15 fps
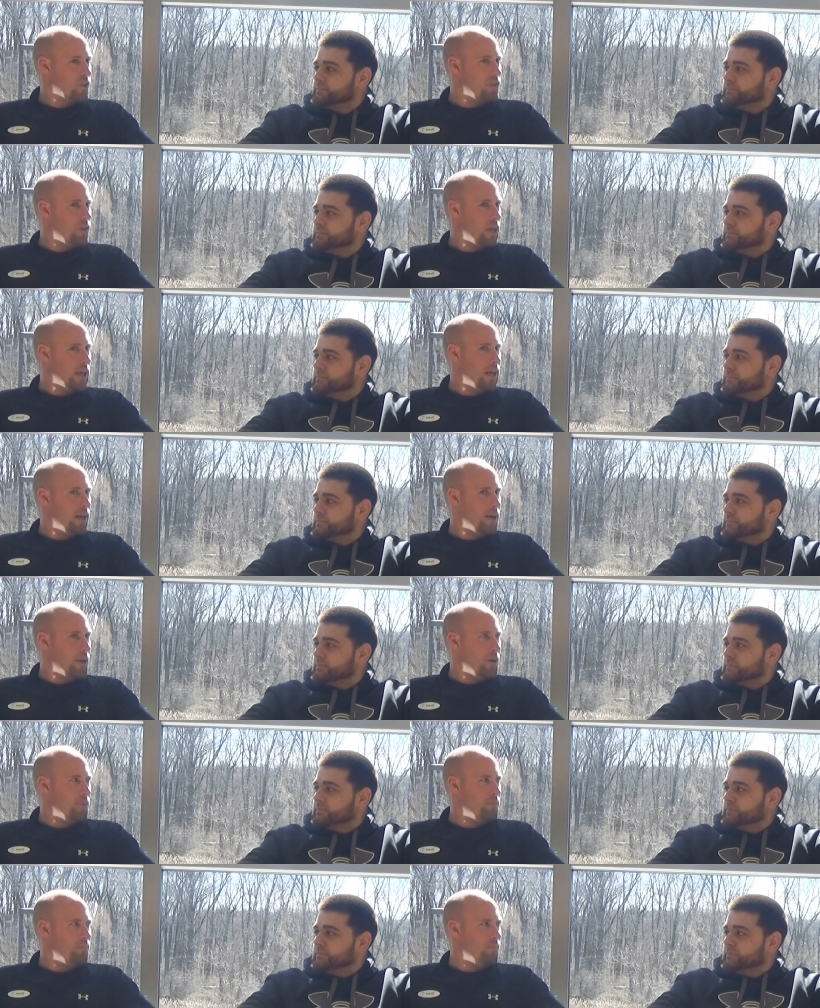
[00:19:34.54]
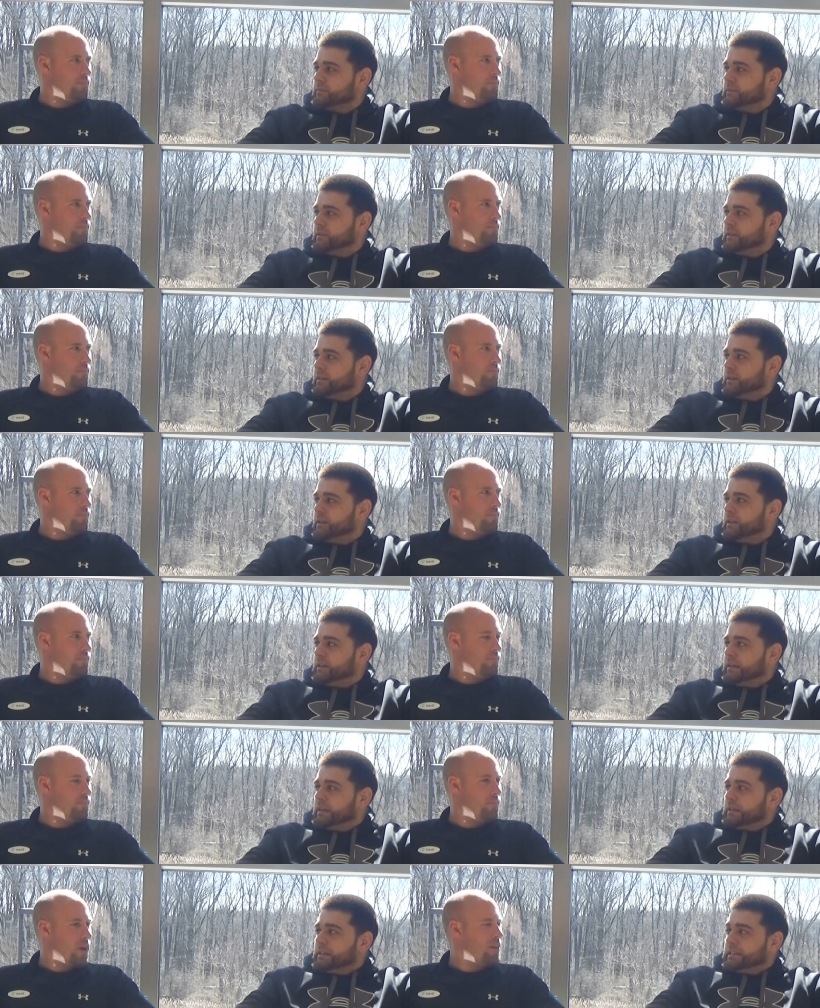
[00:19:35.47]
Speaker 1: Uh,
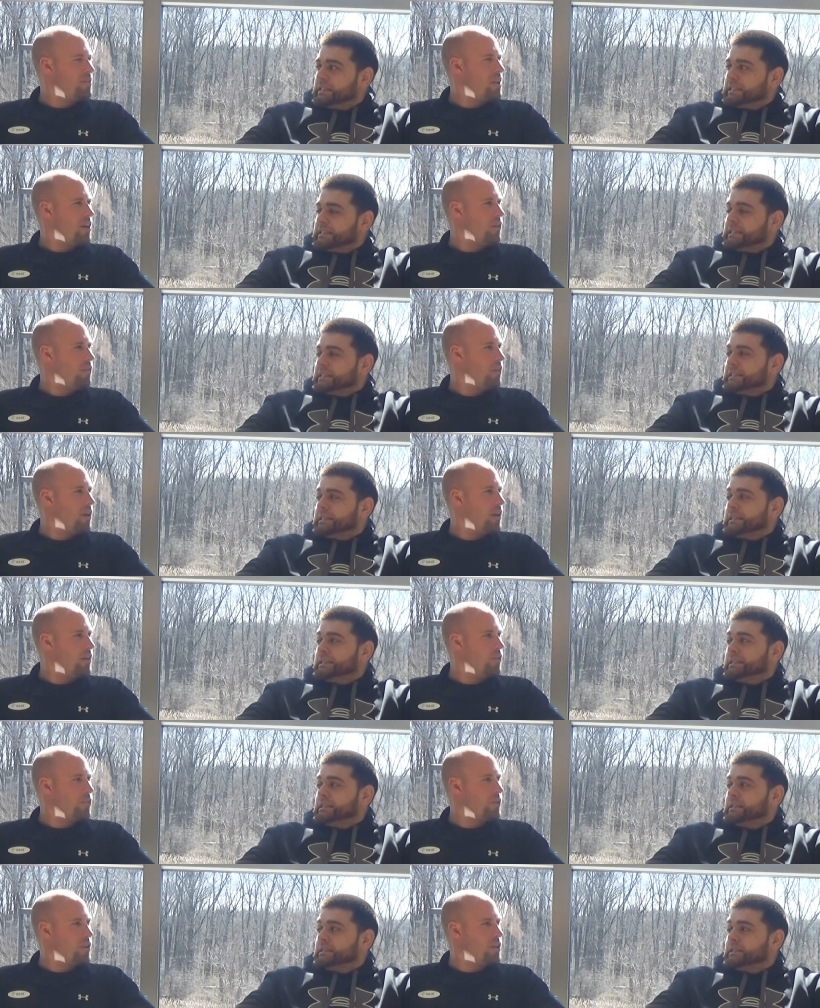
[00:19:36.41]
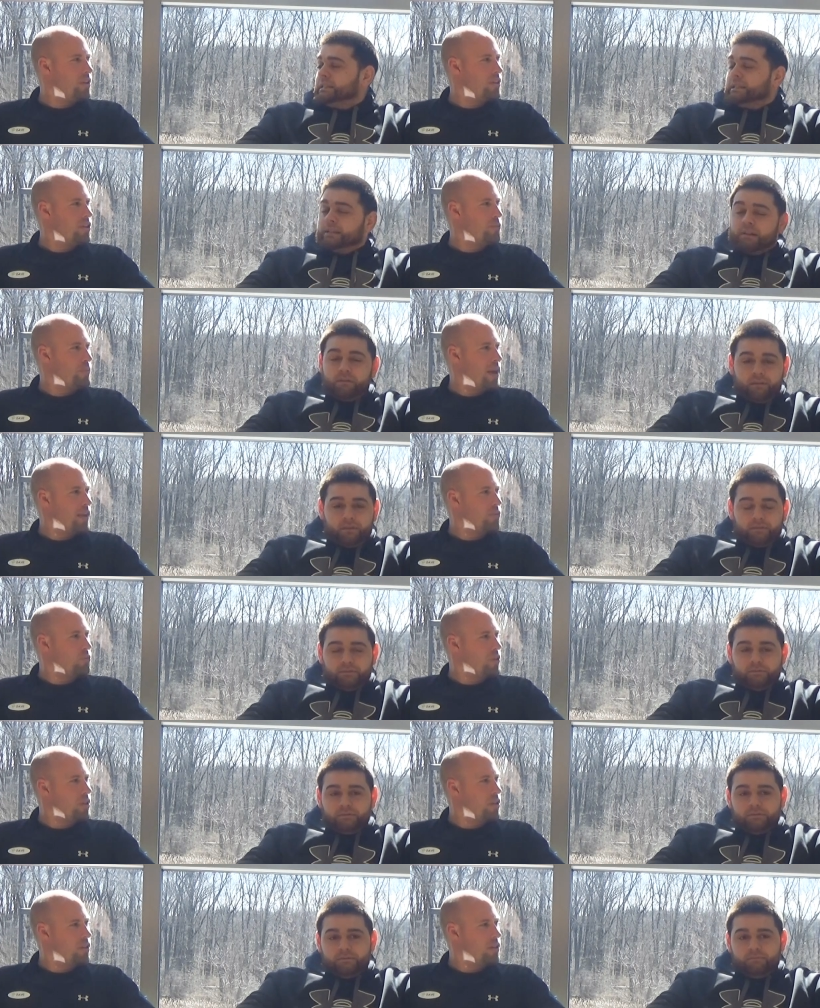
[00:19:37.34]
I don't know. I don't think he did this
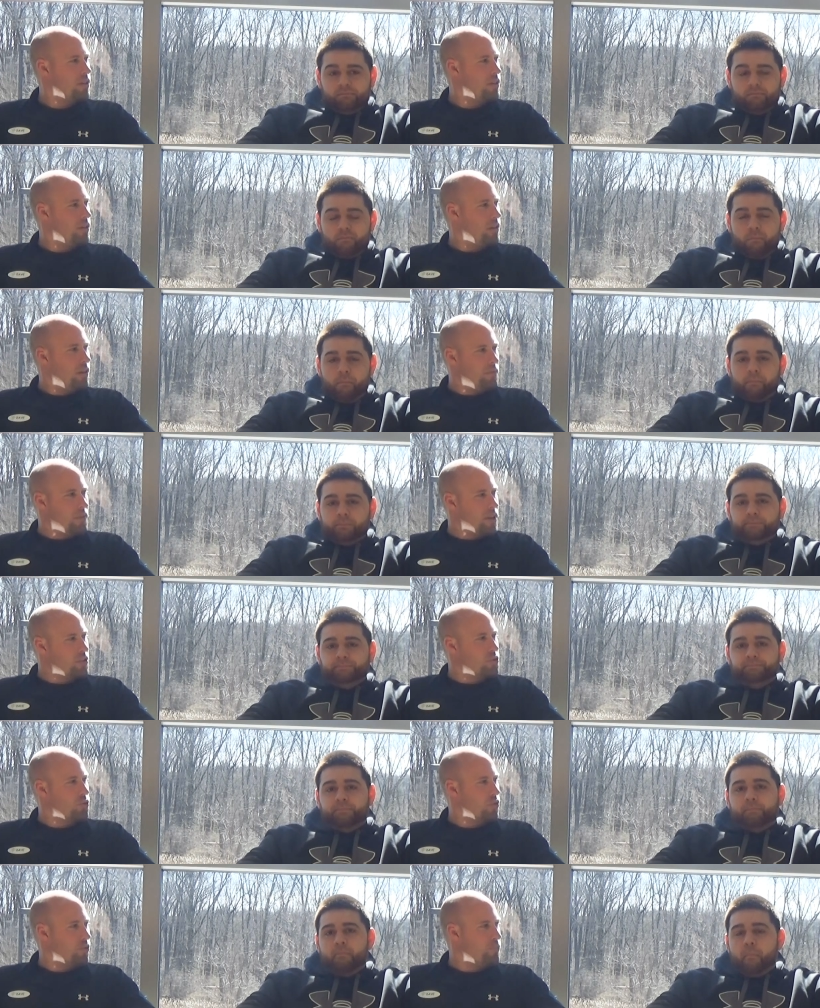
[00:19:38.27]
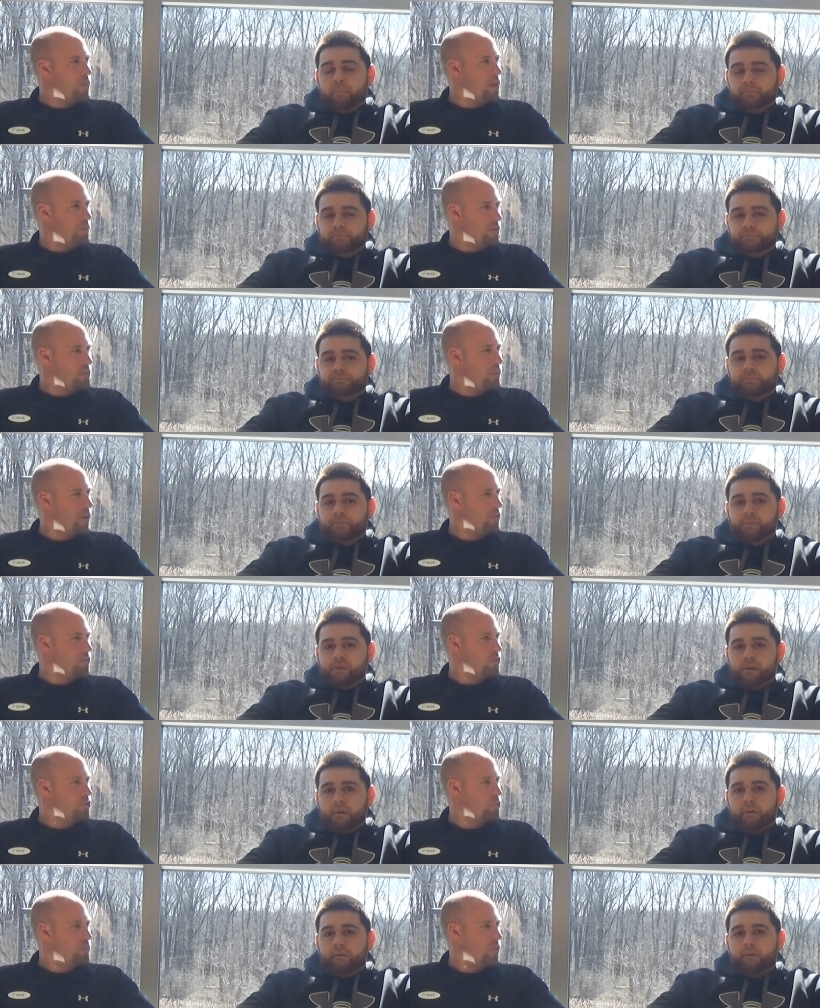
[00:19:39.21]
past week. Not sure if maybe it depends
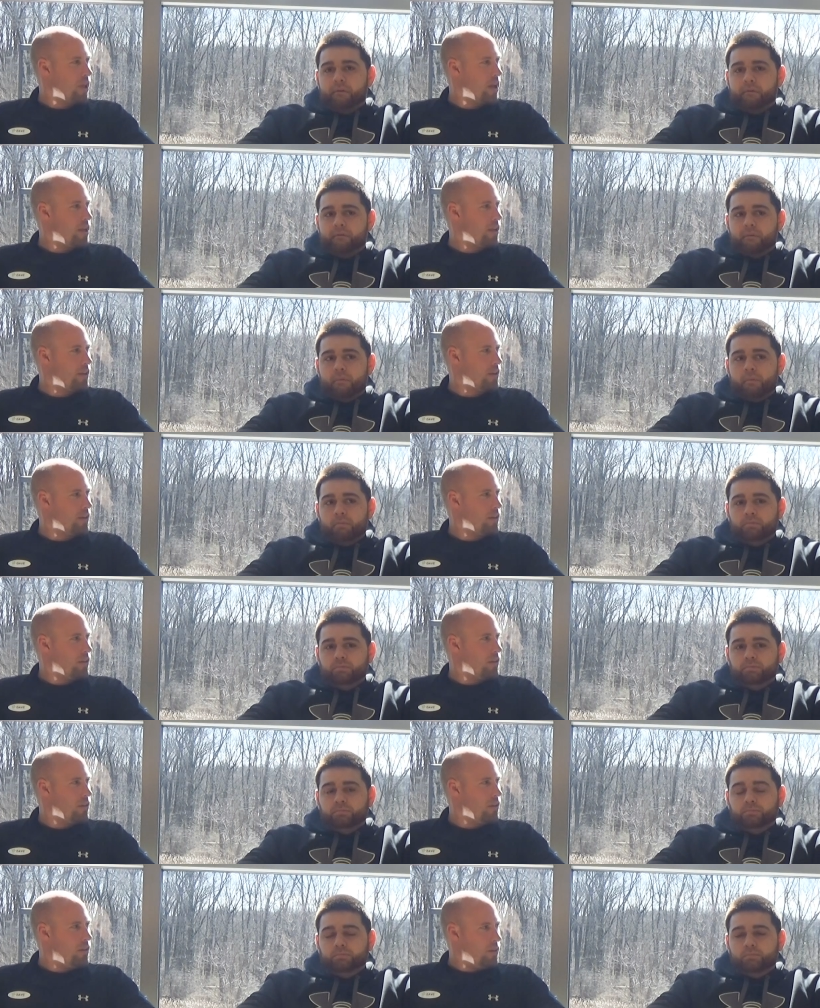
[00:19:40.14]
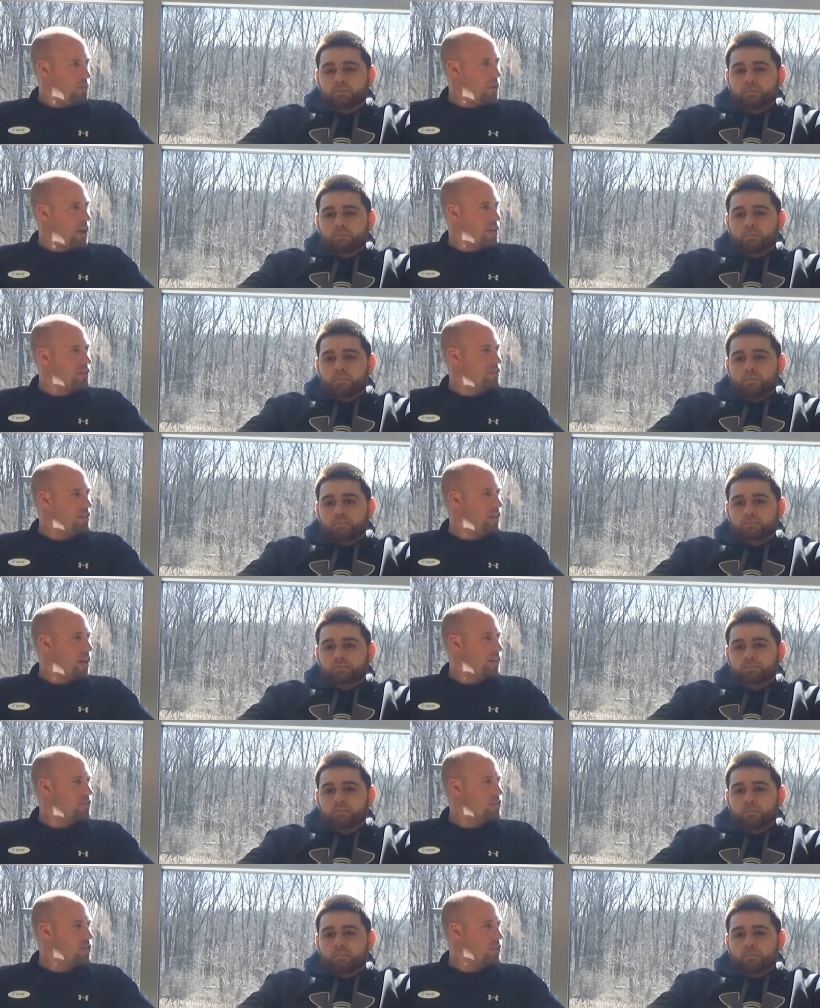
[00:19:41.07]
on who they're playing. But I can see
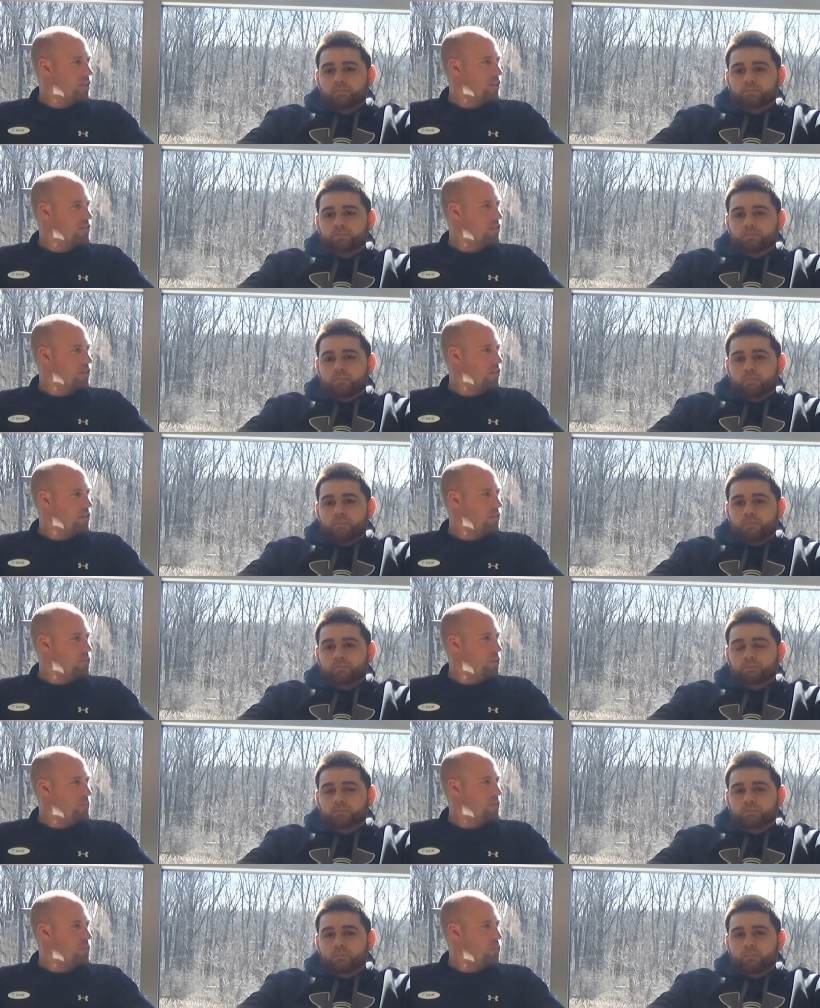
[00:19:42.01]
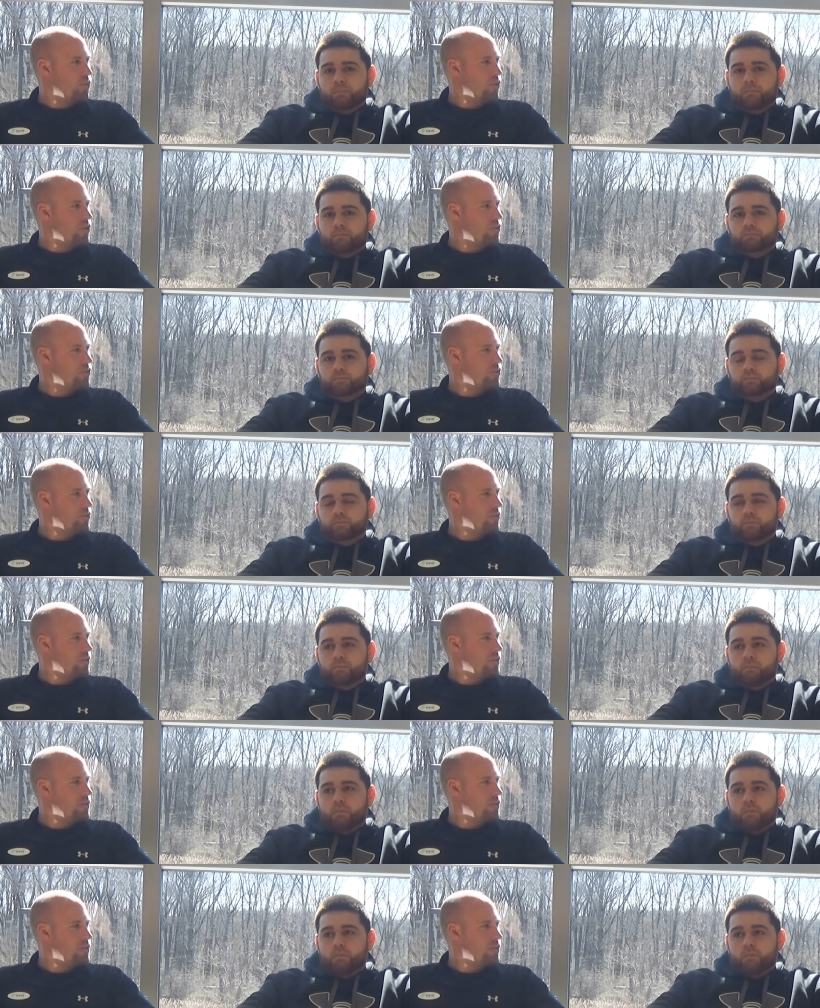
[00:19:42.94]
Dan start against the Wilmington Warriors.